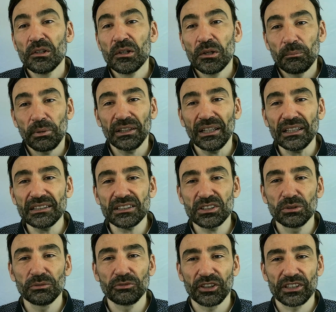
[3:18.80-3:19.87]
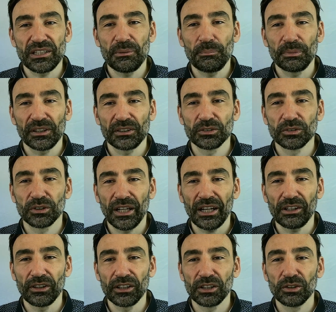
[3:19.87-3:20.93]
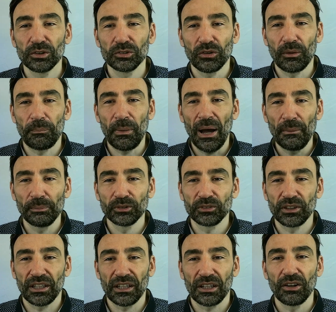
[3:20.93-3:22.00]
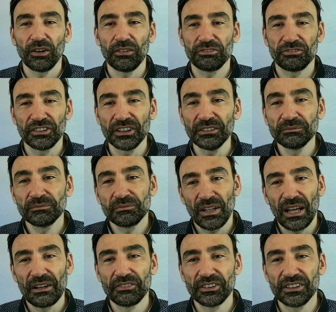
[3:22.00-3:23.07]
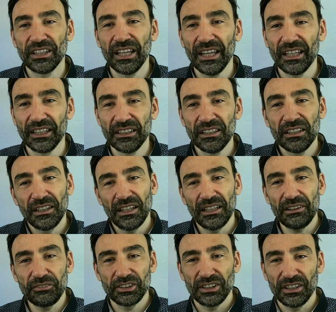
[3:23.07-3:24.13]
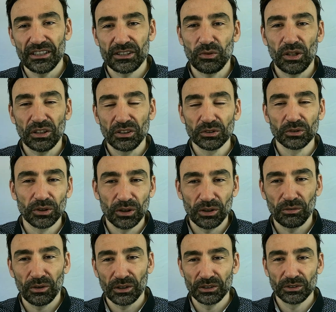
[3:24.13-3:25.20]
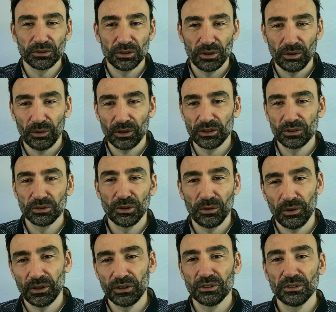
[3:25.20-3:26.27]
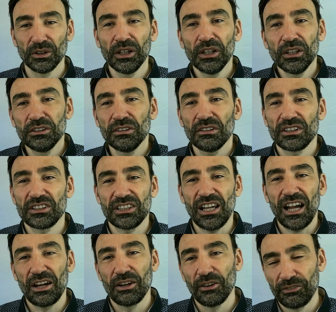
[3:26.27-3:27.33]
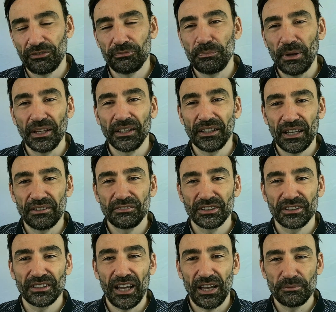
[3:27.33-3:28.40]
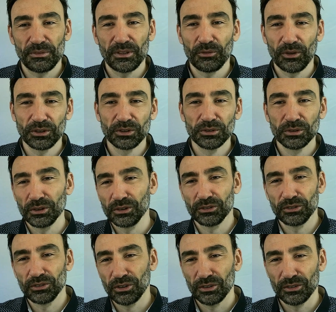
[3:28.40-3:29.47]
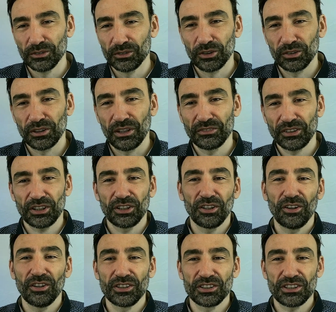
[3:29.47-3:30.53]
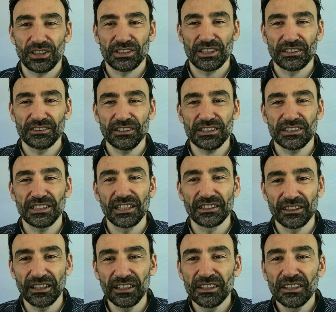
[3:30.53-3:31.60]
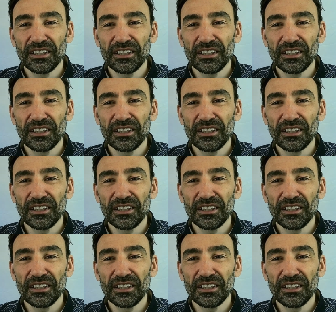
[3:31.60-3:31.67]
But let's assume, for example, that you regularly go to a pub to take a coffee every day, and every day it's €1, €1. You're stuck of paying every time the €1. You don't have the coins, etc., etc.